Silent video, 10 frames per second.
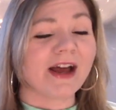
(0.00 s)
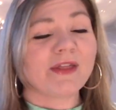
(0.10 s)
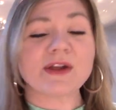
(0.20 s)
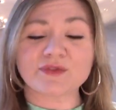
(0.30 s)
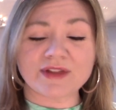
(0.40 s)

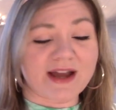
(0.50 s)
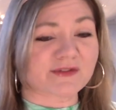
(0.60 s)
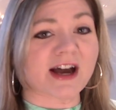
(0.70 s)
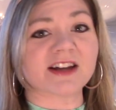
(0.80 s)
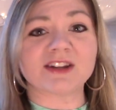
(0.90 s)
thankfully I've
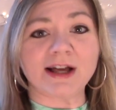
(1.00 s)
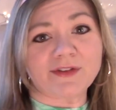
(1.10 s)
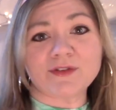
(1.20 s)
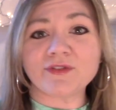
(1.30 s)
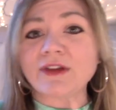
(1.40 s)
gotten
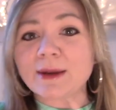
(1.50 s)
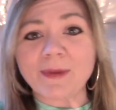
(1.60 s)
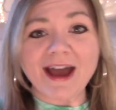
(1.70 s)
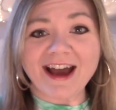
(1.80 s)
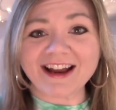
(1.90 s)
lots of
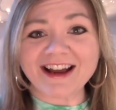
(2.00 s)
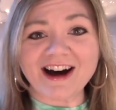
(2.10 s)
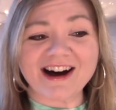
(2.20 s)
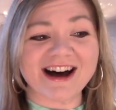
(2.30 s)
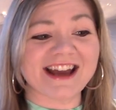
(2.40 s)
feedback
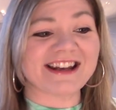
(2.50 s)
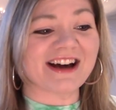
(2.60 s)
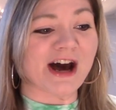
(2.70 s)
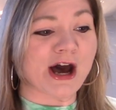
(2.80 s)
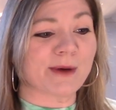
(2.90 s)
on
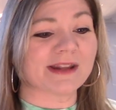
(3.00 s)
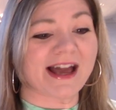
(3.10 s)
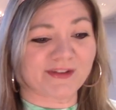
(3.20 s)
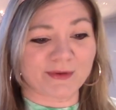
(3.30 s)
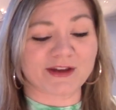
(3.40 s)

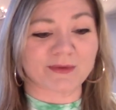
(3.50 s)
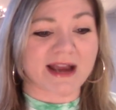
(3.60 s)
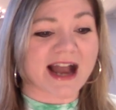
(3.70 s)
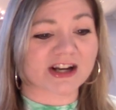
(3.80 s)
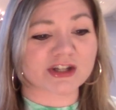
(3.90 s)
last week's
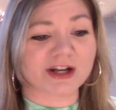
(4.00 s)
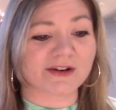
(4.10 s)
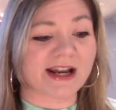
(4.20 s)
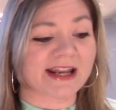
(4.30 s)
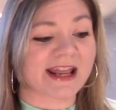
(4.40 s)
reaction
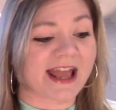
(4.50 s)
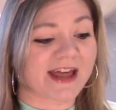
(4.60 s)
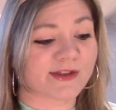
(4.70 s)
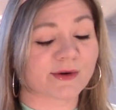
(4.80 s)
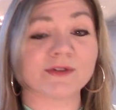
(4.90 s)
already,
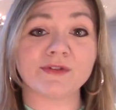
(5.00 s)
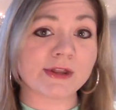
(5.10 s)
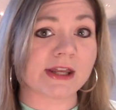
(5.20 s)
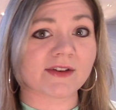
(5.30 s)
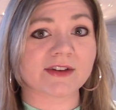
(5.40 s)
and there were a few
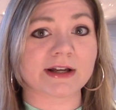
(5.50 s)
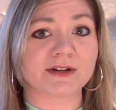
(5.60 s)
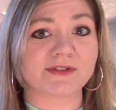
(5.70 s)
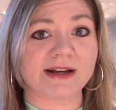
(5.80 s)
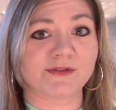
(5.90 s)
things
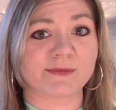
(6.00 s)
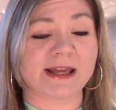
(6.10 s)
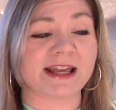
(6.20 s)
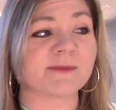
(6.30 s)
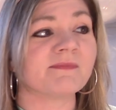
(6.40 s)
clarified for
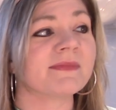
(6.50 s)
me.